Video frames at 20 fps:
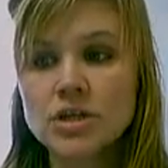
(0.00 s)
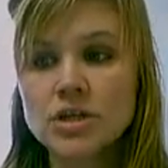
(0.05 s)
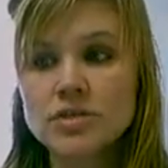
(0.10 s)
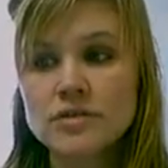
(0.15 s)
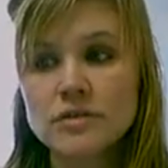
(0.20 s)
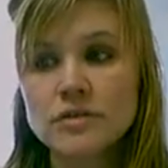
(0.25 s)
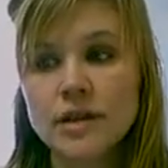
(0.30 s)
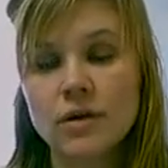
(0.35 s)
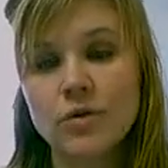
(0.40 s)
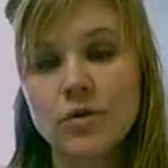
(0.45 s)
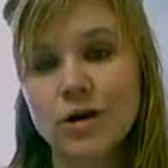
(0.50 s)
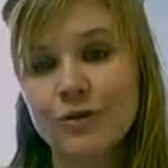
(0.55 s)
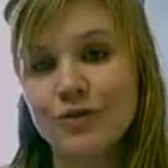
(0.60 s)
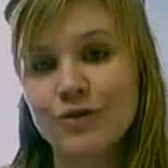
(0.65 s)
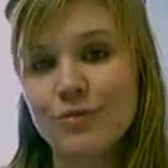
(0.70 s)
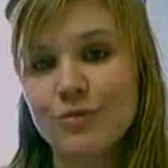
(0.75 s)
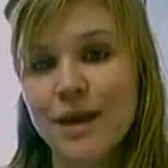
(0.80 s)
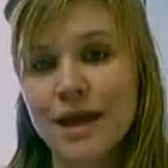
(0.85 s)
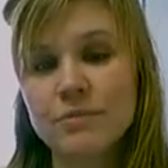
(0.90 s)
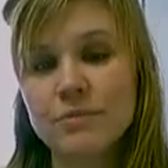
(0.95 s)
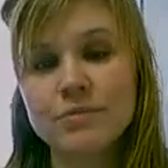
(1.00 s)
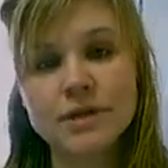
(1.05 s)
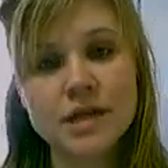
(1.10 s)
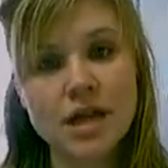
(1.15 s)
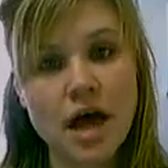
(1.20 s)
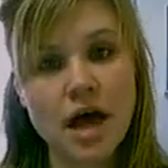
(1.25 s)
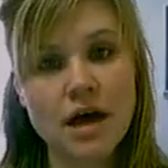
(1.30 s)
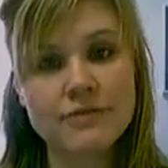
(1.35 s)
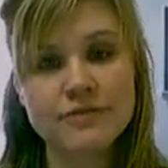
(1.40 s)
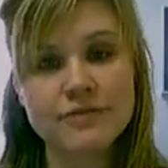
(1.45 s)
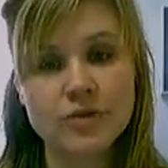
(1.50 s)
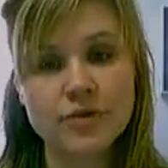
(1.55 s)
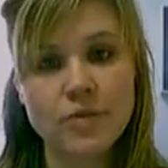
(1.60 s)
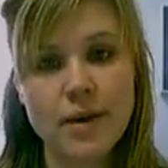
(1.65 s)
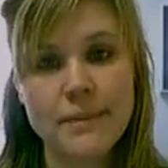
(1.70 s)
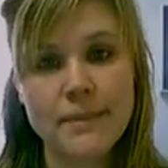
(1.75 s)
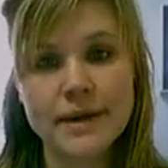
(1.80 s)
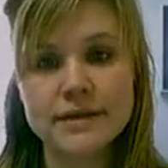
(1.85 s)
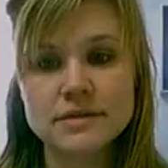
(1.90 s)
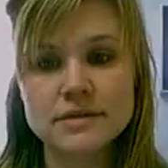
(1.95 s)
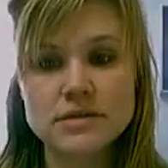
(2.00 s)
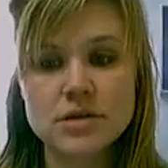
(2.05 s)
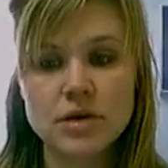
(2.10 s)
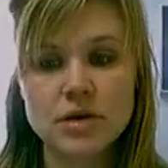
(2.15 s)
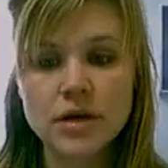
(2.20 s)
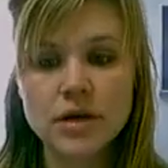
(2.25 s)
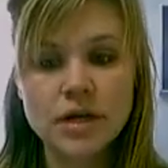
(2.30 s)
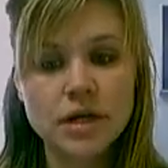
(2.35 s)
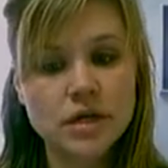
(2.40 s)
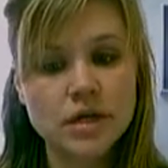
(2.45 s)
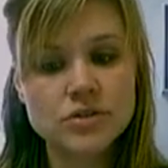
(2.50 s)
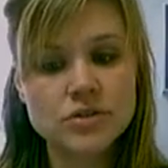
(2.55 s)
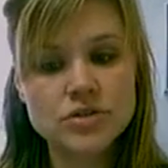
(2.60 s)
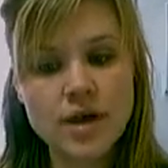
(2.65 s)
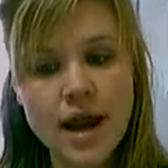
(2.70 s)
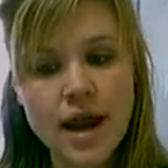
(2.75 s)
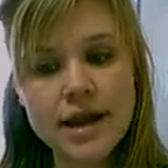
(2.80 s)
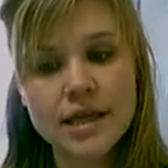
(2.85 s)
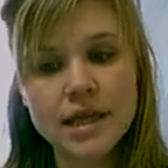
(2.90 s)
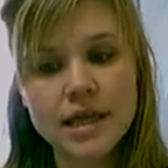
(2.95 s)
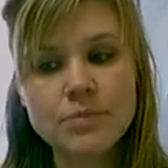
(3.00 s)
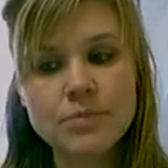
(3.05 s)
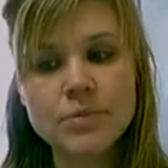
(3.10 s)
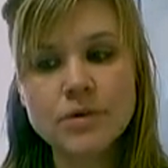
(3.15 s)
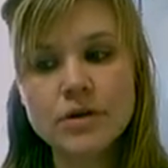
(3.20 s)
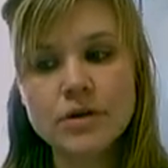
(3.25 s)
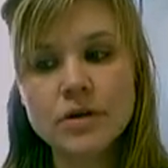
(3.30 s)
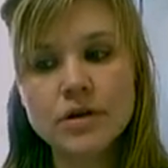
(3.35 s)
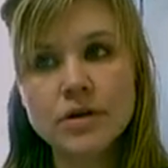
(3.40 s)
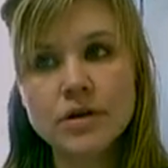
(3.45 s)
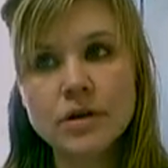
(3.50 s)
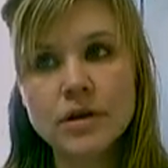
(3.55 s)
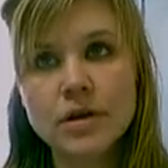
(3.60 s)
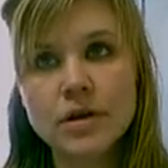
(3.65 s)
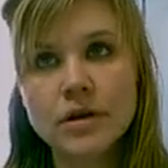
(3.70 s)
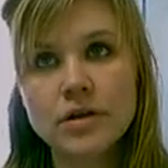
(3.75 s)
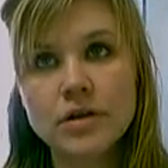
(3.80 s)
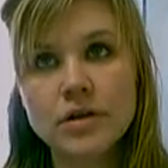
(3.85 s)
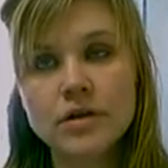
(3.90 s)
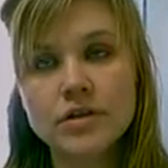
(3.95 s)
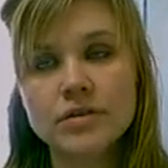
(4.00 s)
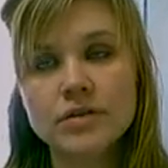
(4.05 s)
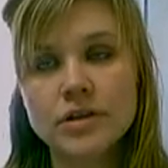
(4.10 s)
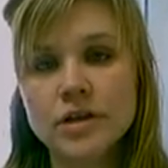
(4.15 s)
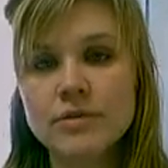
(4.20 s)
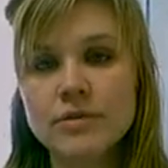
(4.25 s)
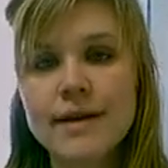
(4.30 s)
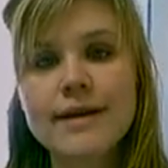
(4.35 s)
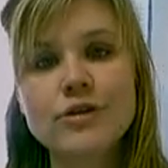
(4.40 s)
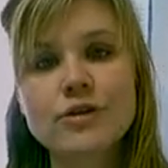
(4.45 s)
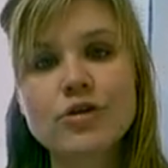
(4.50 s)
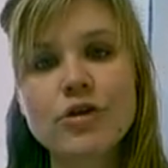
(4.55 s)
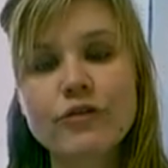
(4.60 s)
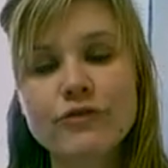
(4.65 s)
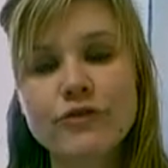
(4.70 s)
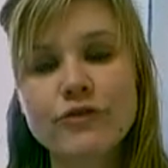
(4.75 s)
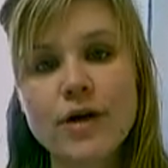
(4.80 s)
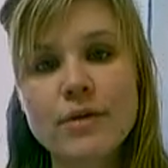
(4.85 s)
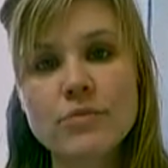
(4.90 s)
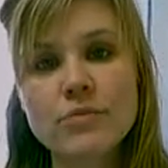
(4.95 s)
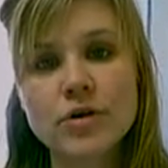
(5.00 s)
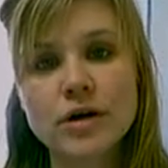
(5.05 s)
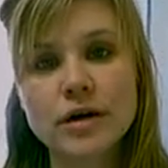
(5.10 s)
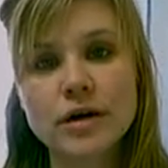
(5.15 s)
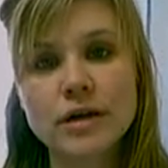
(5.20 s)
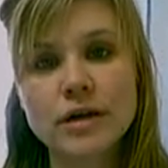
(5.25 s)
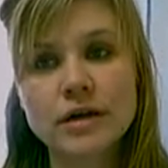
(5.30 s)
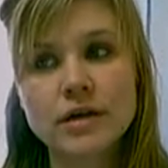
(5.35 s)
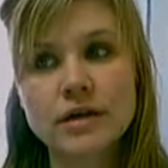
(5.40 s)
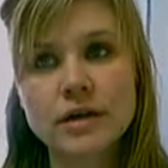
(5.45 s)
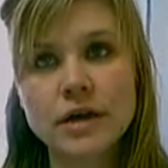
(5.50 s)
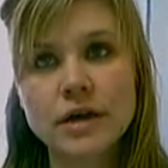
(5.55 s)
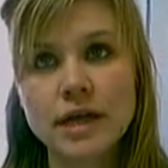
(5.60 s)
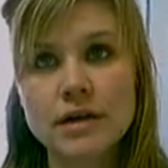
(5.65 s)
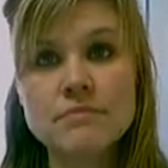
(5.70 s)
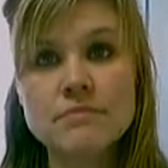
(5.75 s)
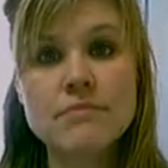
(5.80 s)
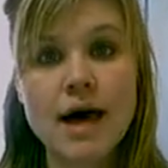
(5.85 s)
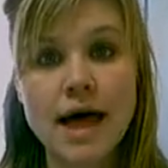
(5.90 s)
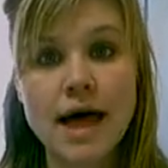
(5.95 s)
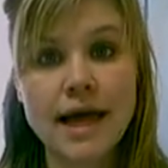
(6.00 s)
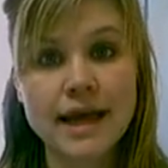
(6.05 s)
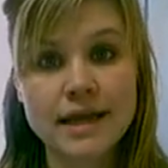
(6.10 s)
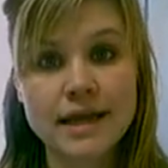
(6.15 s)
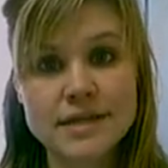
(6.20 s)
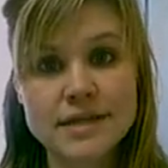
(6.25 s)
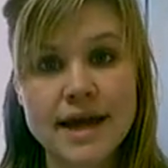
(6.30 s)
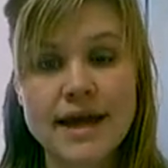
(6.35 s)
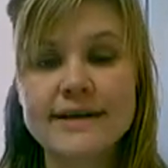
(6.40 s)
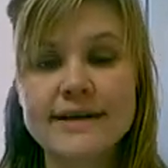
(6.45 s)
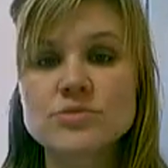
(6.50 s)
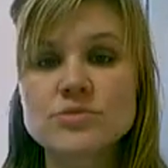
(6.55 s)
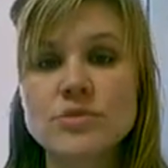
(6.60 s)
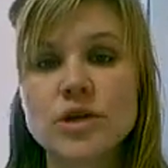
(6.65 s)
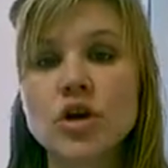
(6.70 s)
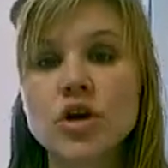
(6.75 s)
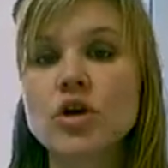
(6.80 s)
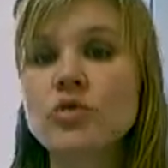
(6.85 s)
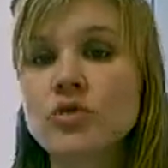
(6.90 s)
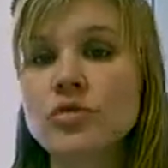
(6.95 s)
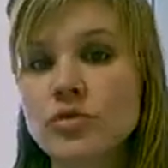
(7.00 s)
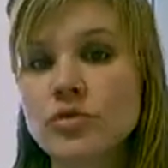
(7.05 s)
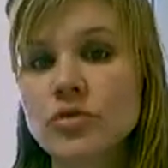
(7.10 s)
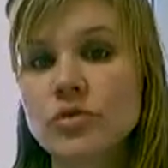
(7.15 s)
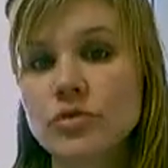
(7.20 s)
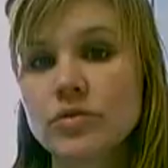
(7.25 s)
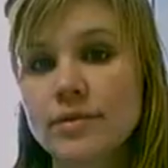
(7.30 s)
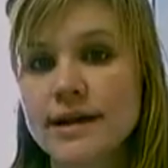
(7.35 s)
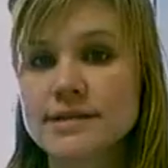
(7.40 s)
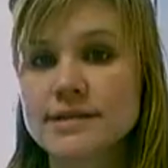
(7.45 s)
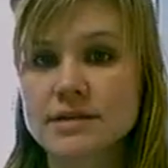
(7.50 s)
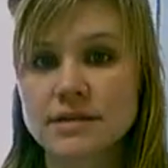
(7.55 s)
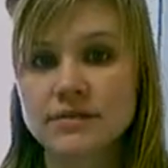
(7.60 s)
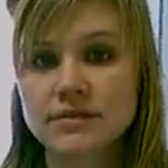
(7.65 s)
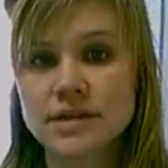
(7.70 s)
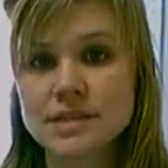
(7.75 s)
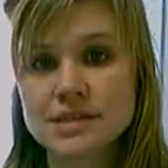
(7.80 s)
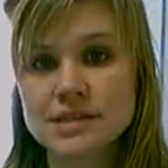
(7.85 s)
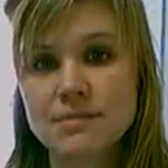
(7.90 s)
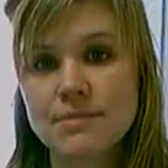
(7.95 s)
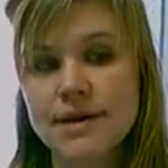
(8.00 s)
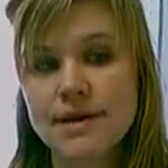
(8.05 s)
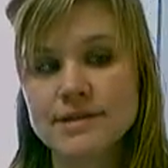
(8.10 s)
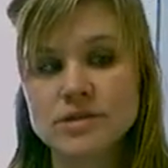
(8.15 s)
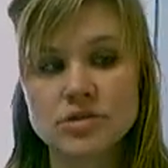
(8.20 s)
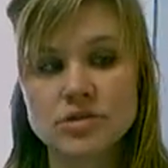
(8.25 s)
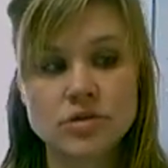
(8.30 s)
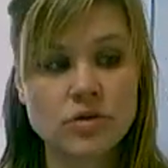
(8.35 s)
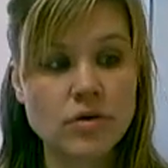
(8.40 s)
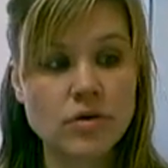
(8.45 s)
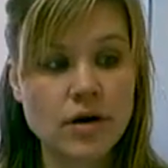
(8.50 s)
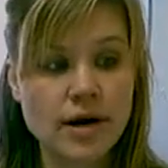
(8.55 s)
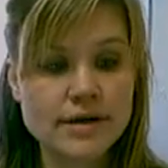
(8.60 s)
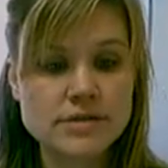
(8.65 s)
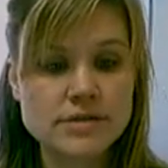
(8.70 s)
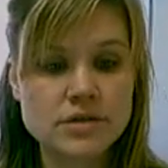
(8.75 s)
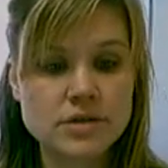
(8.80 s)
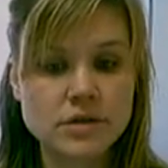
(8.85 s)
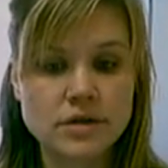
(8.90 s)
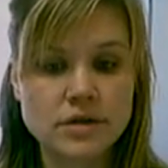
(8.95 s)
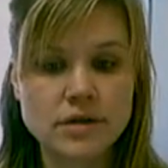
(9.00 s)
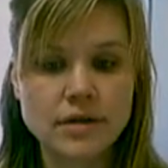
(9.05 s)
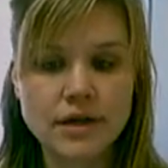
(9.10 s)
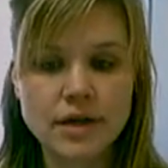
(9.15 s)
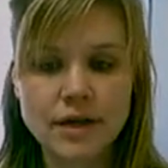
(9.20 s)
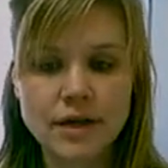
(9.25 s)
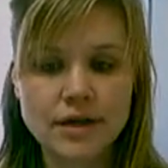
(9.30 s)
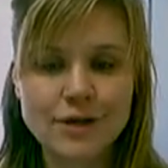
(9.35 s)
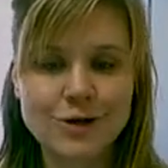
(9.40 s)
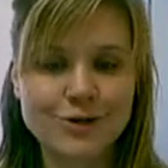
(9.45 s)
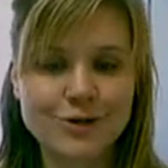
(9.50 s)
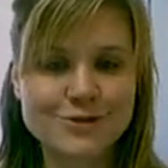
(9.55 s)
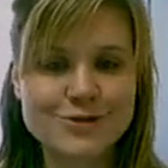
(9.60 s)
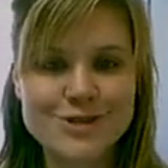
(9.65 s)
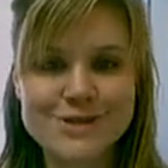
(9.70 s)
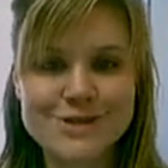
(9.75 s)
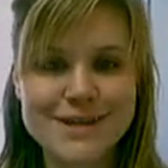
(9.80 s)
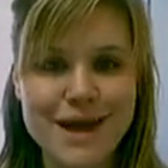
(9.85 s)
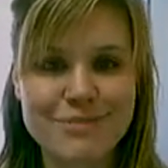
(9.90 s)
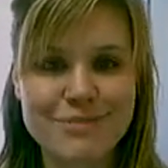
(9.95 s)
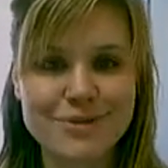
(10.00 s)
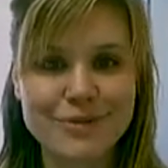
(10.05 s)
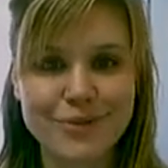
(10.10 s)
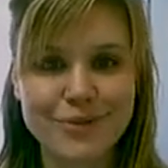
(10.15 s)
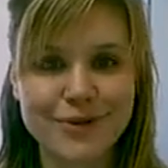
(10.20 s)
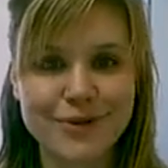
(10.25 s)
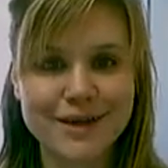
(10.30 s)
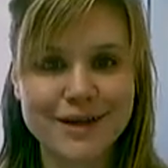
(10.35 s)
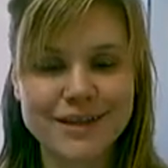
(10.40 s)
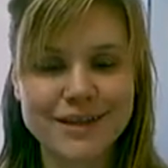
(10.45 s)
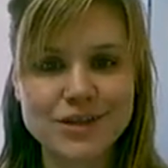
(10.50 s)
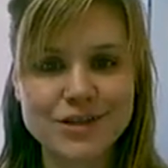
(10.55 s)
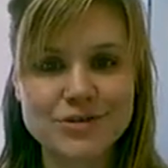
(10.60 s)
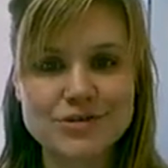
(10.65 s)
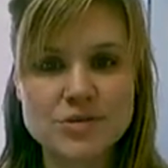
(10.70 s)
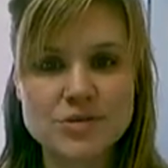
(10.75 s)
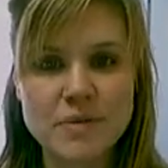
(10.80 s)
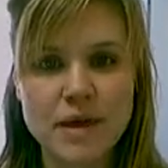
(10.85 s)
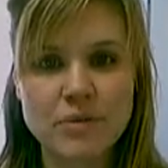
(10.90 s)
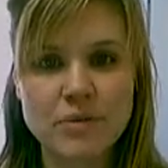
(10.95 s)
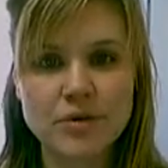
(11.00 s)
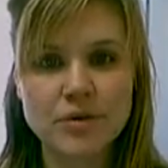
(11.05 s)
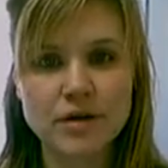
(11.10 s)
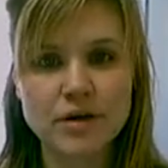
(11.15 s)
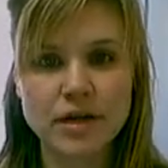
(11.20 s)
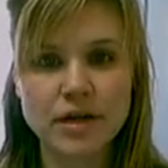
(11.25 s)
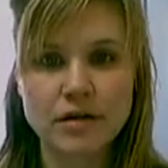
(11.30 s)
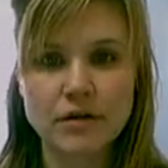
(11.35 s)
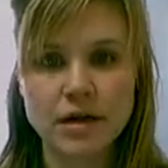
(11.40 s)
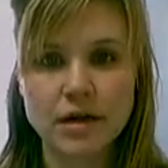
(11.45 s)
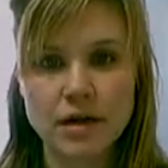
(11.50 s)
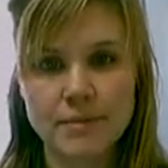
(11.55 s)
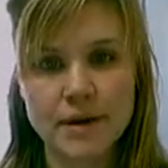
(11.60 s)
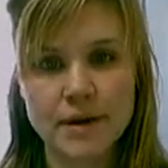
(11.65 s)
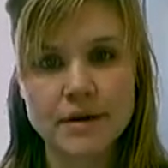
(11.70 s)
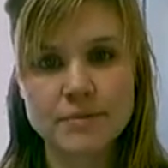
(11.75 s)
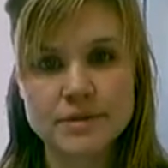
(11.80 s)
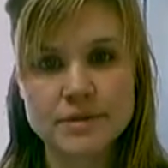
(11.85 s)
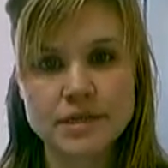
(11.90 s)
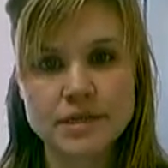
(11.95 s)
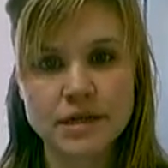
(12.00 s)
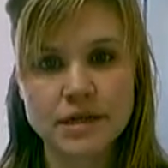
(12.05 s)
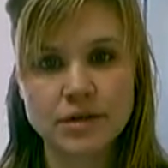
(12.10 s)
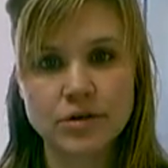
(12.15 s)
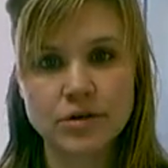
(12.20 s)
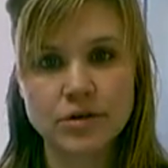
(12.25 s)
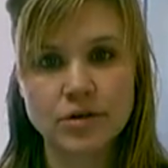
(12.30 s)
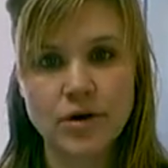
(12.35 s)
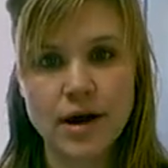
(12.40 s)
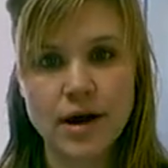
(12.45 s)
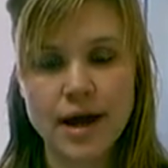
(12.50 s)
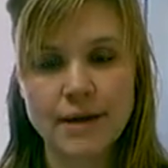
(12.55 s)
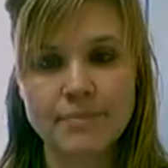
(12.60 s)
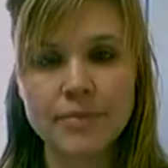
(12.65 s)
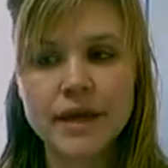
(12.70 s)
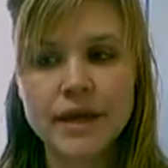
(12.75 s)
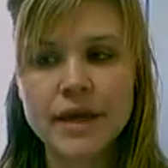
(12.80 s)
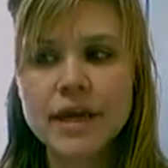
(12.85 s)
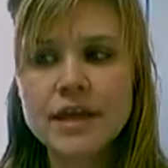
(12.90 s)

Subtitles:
Do they work for men but not for women? So try to keep your theoretical framework in mind as we go through the rest of this semester, or as you're, you know, just happen to be reading the newspaper or hearing about a particular crime.